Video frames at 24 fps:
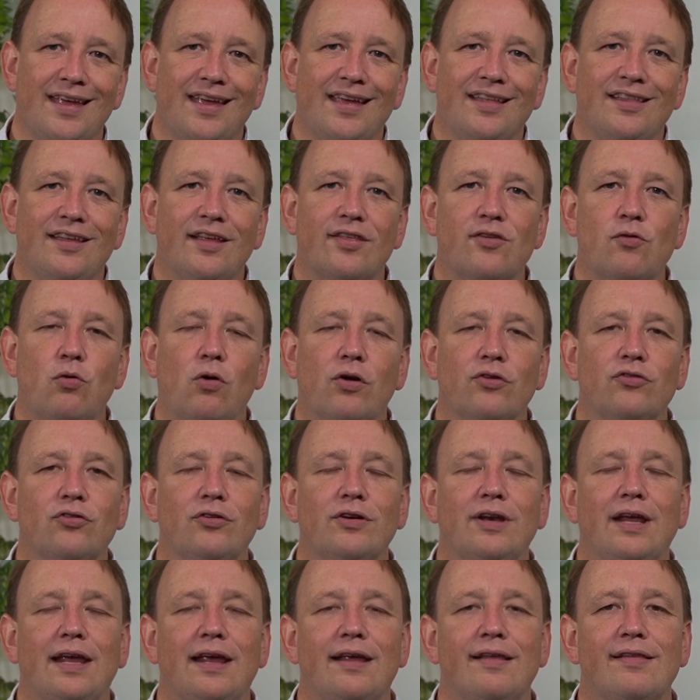This
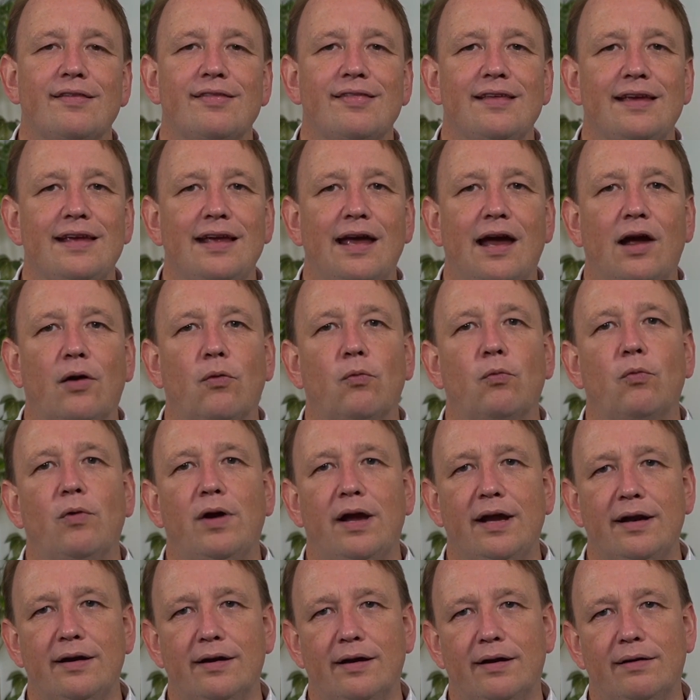quadrant is the
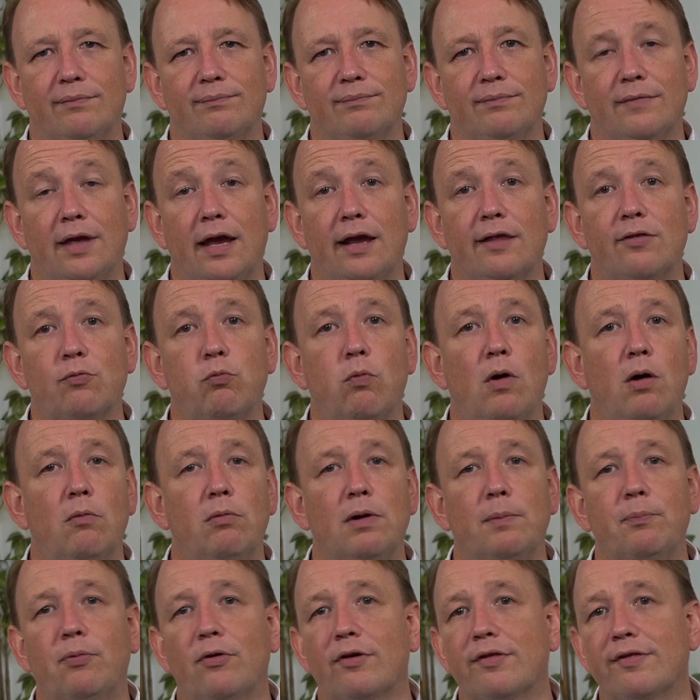arena. It's what we
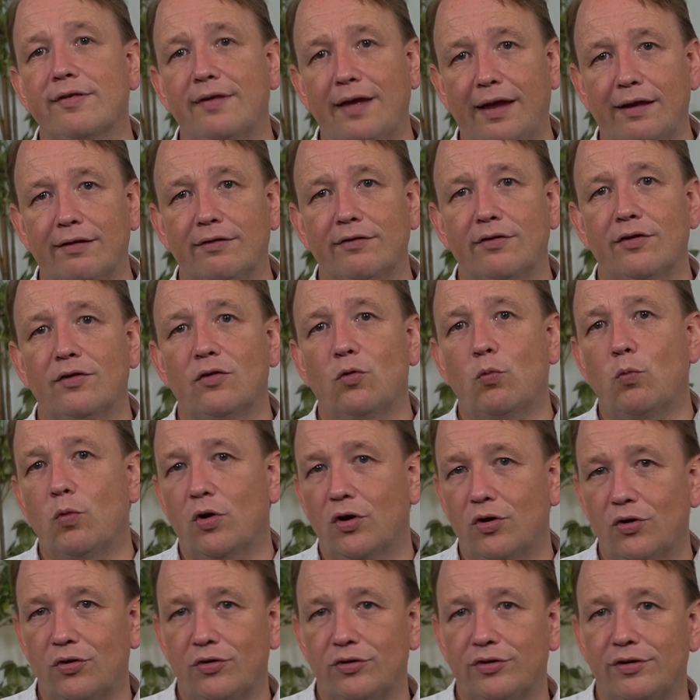present to the
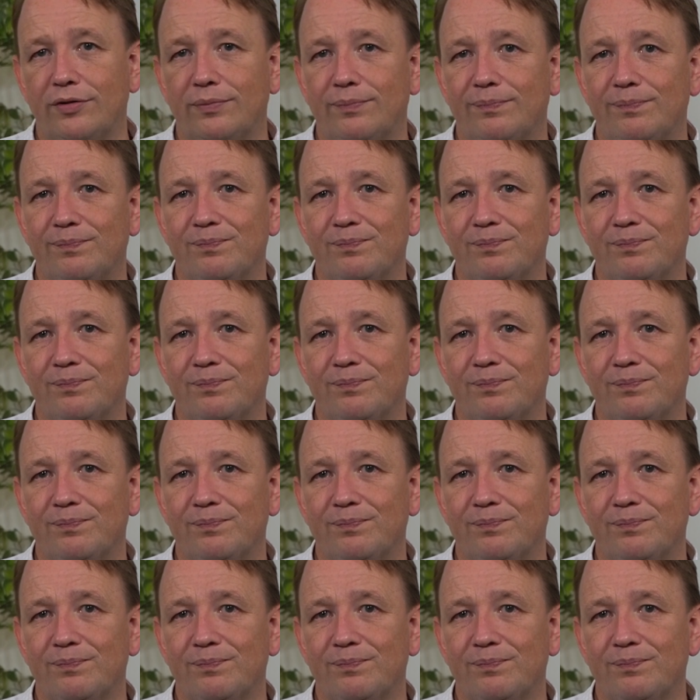world.